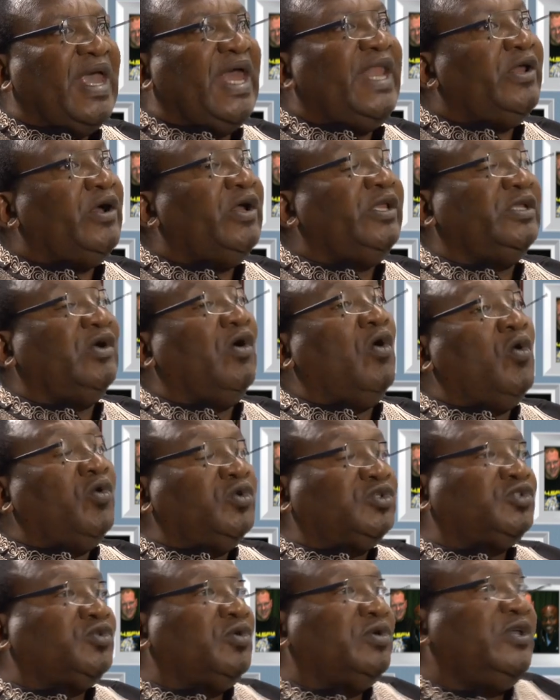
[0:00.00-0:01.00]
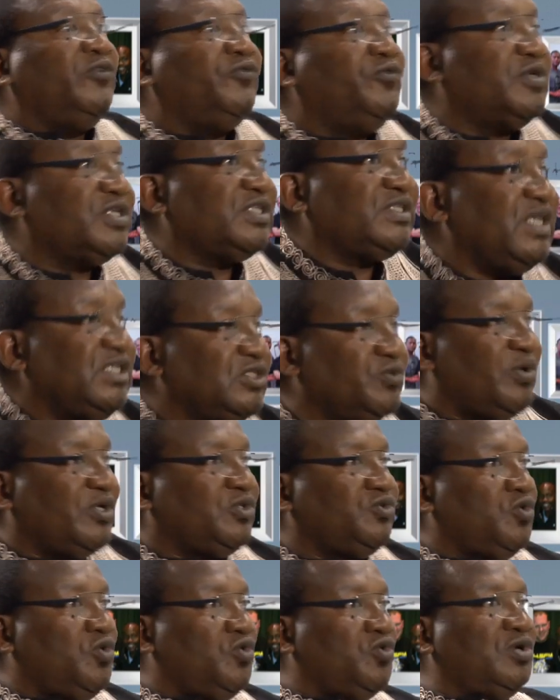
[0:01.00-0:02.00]
And also, if for instance
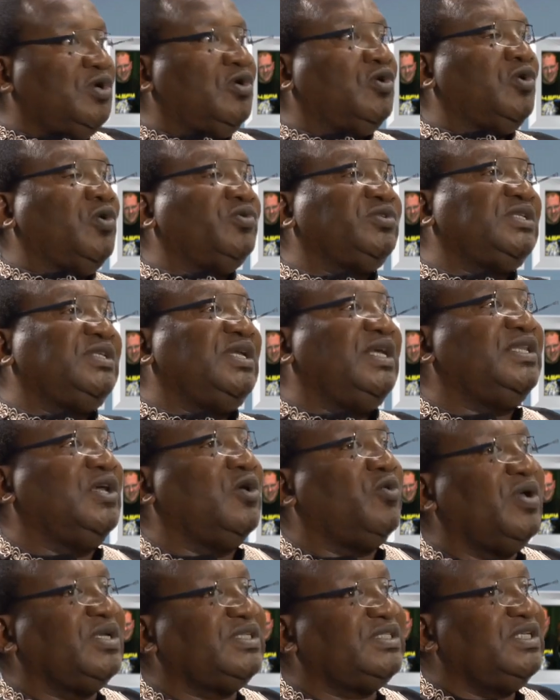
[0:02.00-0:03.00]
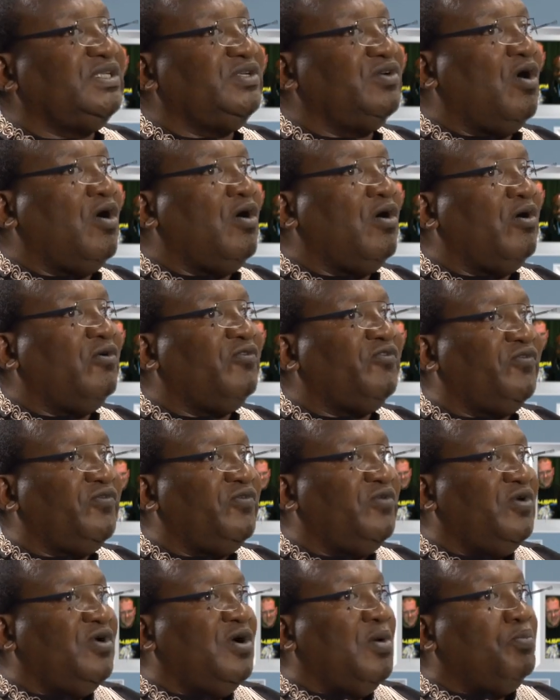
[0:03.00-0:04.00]
were to look closely at the question of
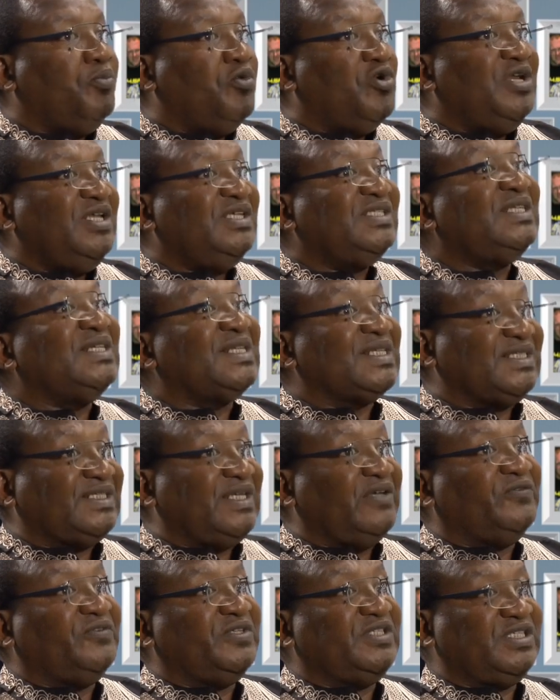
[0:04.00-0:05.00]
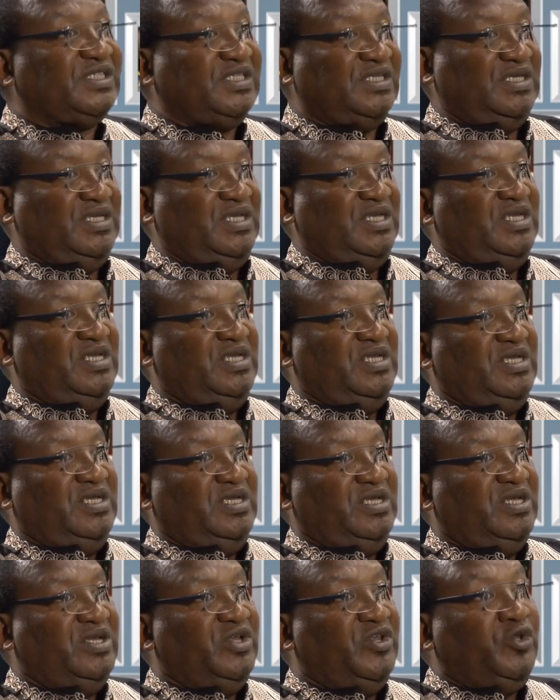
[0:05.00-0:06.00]
police reservists,
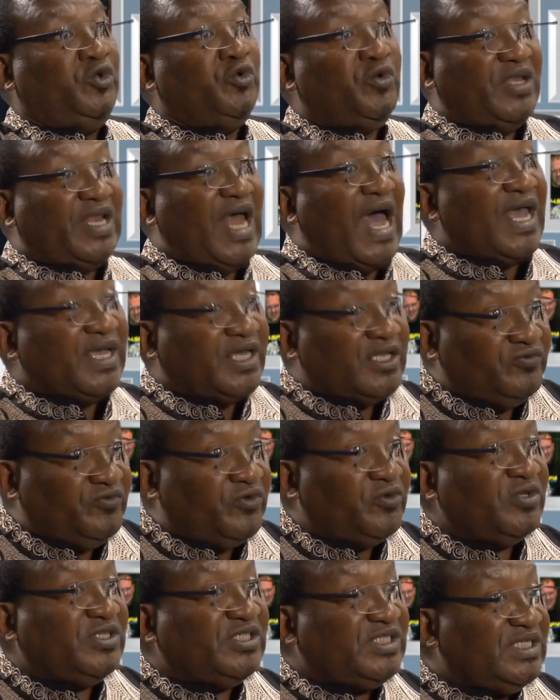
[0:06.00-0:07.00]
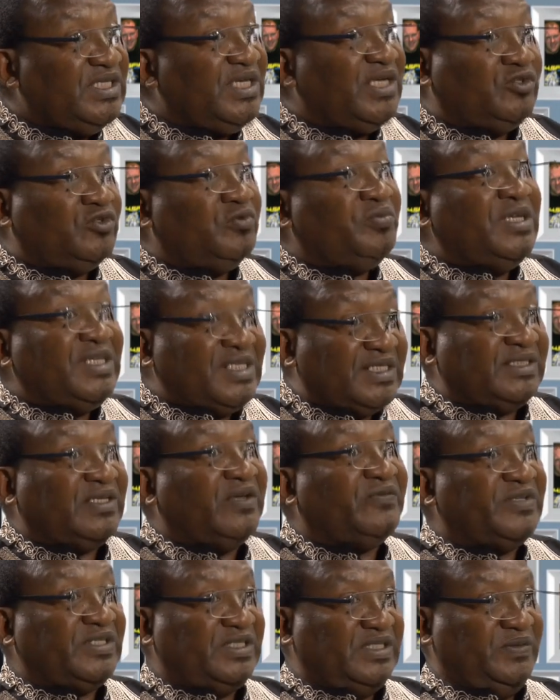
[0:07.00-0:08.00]
you and I can volunteer to be a
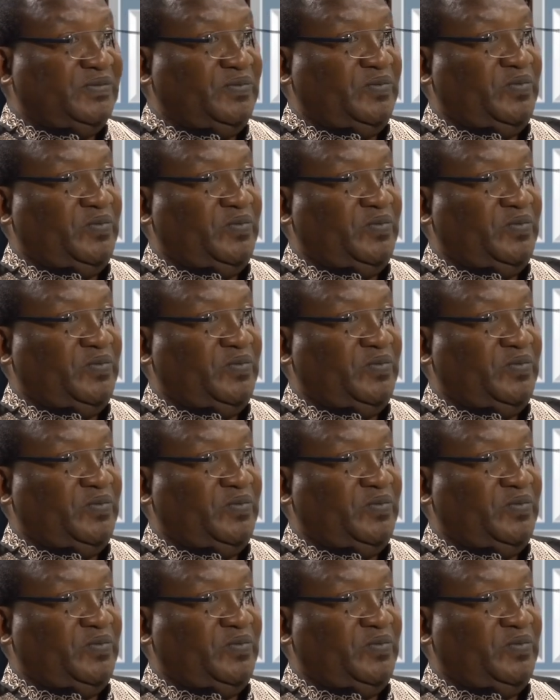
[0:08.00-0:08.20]
reservist.